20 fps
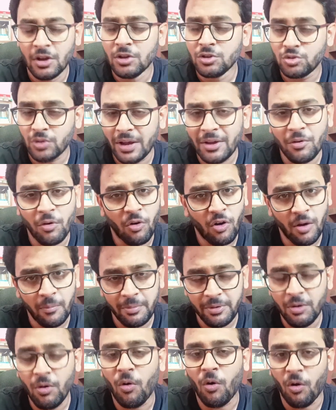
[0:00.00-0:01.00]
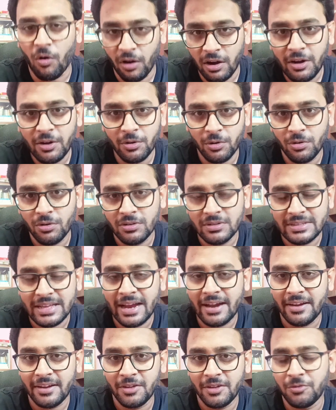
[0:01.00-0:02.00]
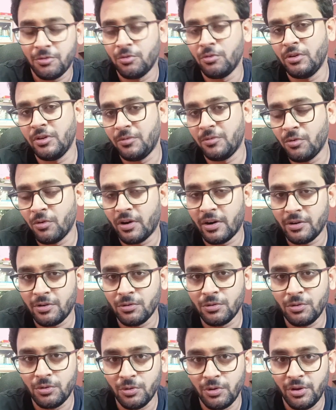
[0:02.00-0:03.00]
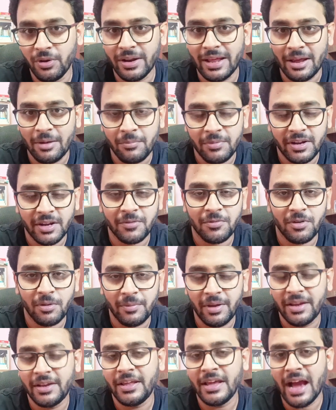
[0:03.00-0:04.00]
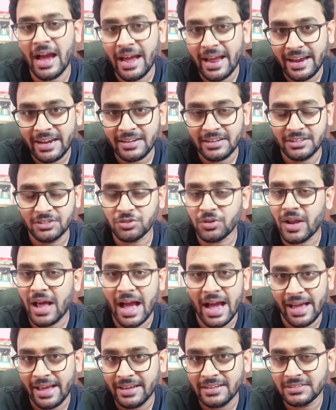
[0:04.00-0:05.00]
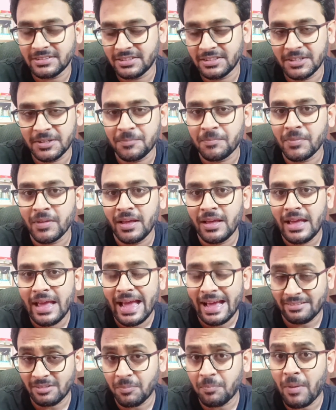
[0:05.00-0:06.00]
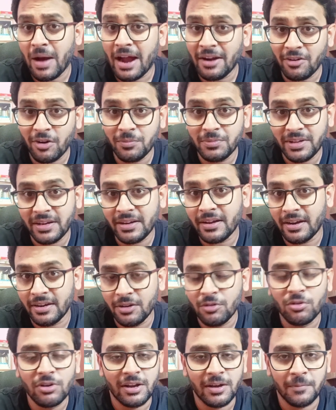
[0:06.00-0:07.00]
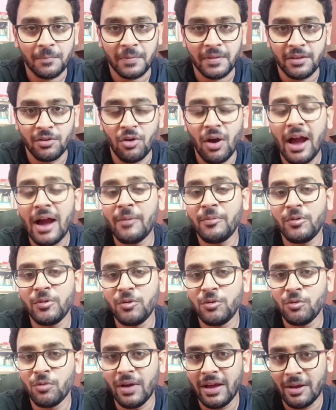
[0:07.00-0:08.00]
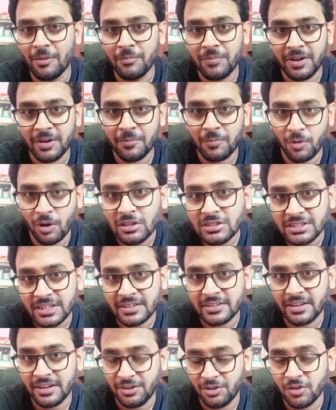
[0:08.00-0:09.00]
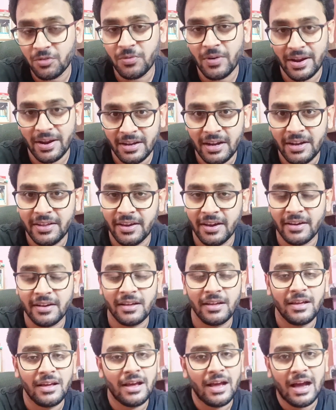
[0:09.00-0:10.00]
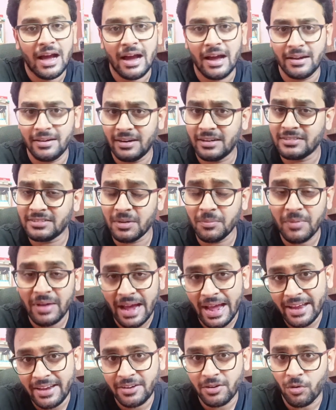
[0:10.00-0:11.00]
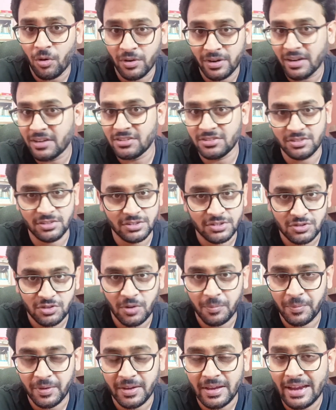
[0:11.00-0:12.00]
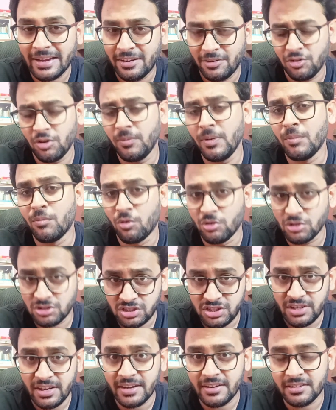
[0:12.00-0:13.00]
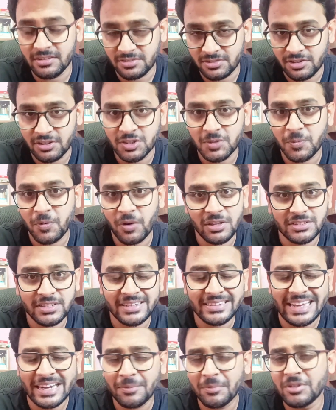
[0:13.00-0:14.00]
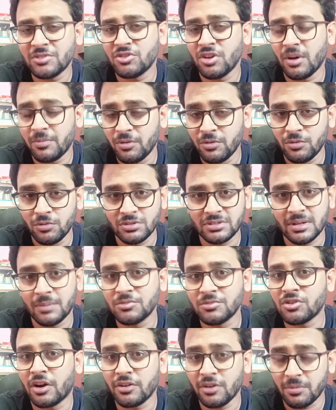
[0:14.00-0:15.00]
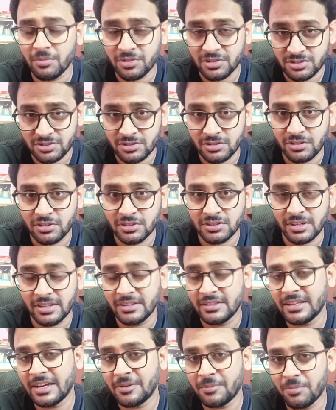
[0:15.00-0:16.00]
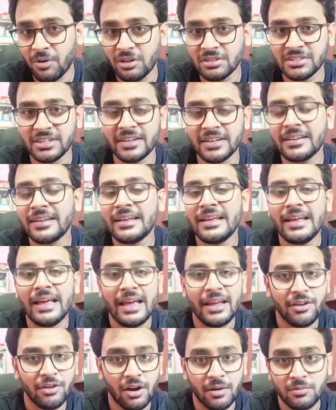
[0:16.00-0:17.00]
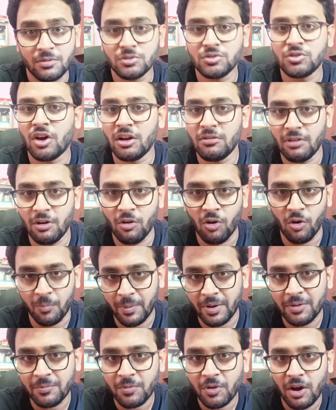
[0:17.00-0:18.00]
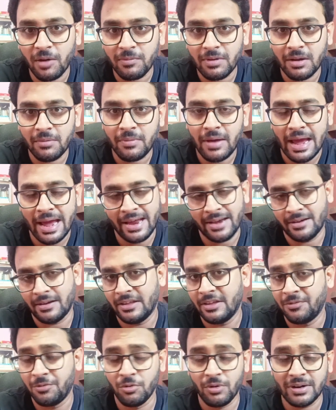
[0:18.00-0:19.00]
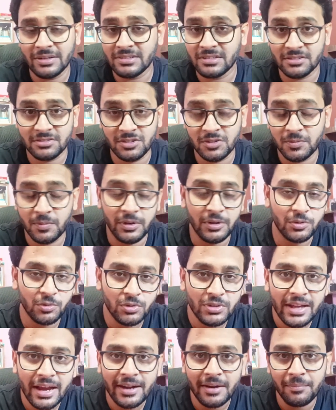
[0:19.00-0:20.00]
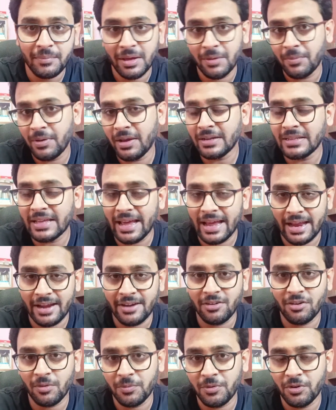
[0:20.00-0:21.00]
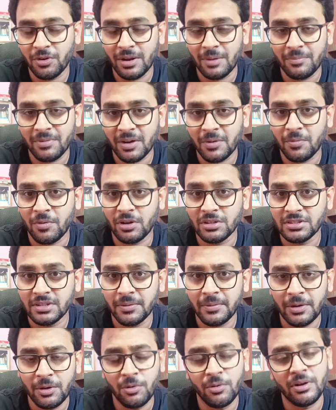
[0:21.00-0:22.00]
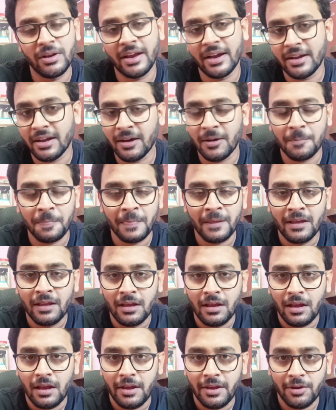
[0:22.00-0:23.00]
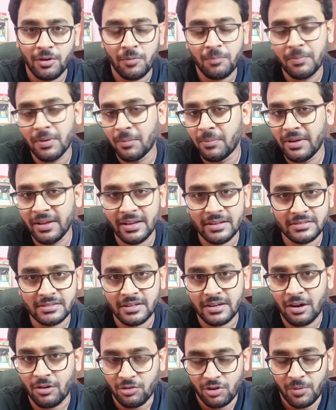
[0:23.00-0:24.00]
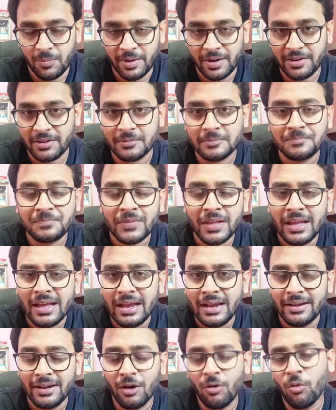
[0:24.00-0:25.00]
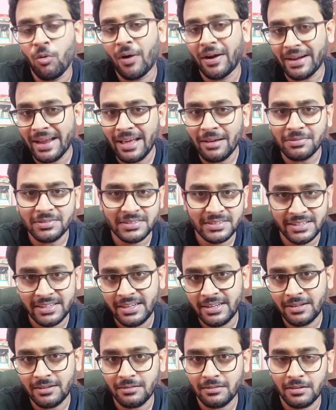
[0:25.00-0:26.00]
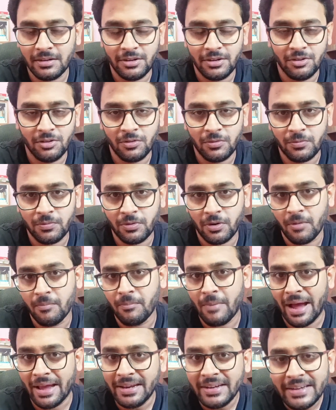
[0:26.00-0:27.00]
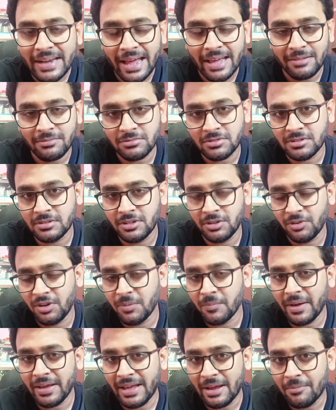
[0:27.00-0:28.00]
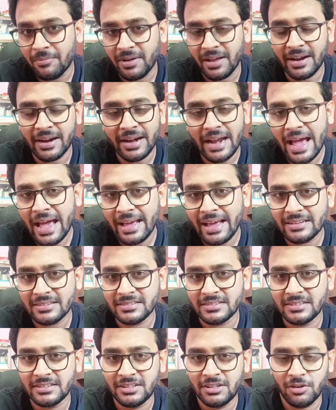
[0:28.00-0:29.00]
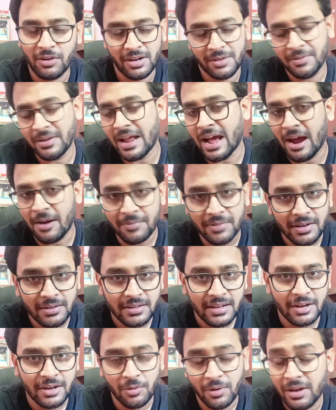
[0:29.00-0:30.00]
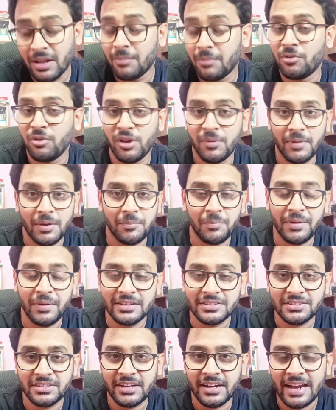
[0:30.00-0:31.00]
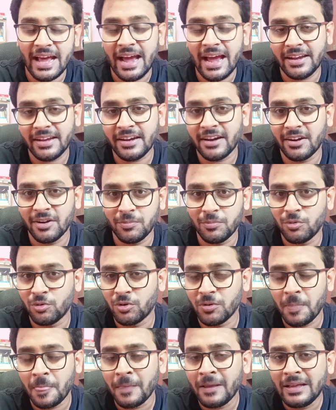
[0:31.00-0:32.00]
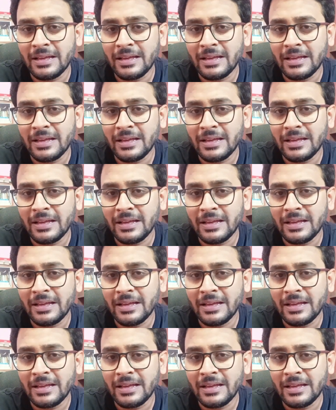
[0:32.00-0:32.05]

So I hope you all know that if you if you want to do your MTech from any IITs or IISc, as a part of that curriculum, you have to do a MTech project in your final year under some guide on a research topic and it will be mostly a research project that means you have to do some sort of research in that project you have to solve a open problem and if you can successfully do that maybe at the end of your mtech project you will get a you know publication out of it now what i have seen you know from my times during my mtech at iisc or even after that when i'm doing my phd at iit kharagpur